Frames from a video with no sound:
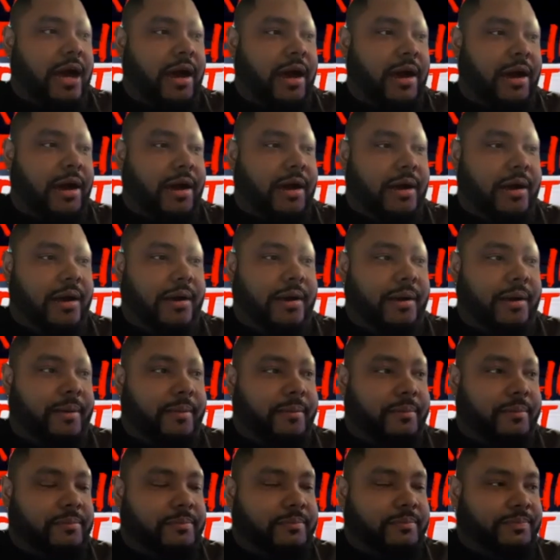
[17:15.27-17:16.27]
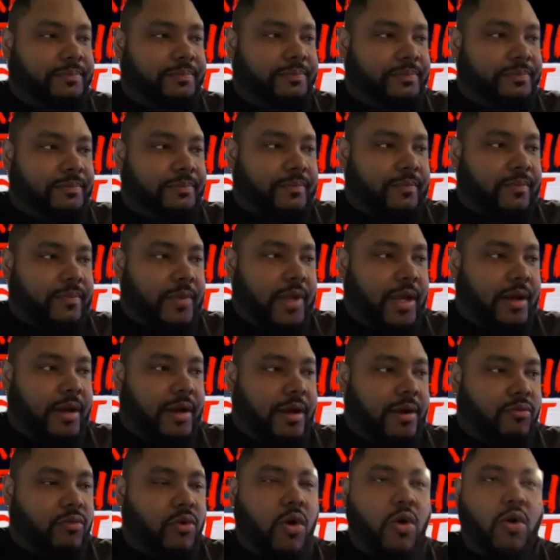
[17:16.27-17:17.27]
uh,
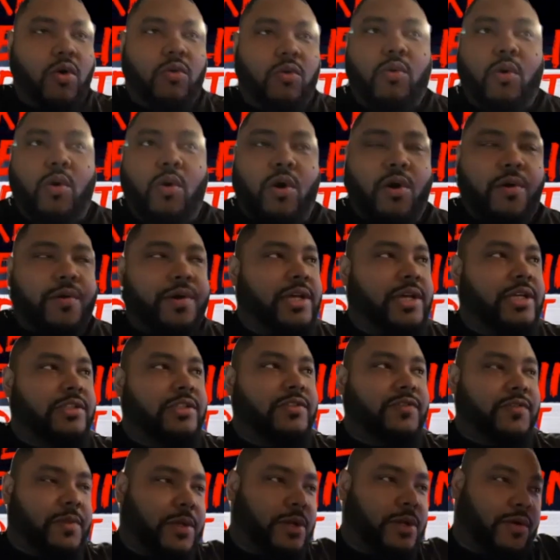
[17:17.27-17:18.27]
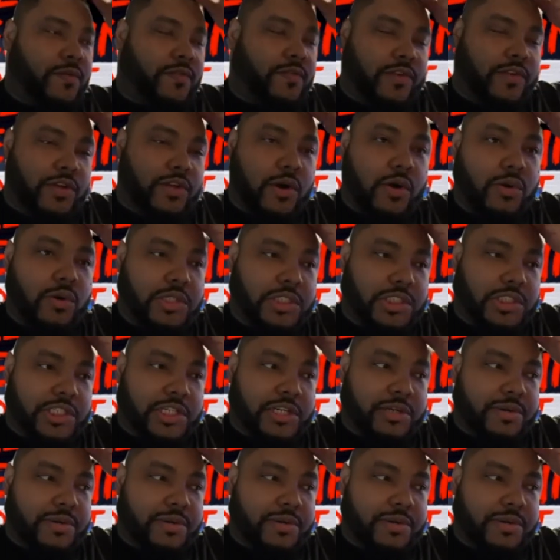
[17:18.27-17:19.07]
uh, Road Warriors, you know, for the older Rocker.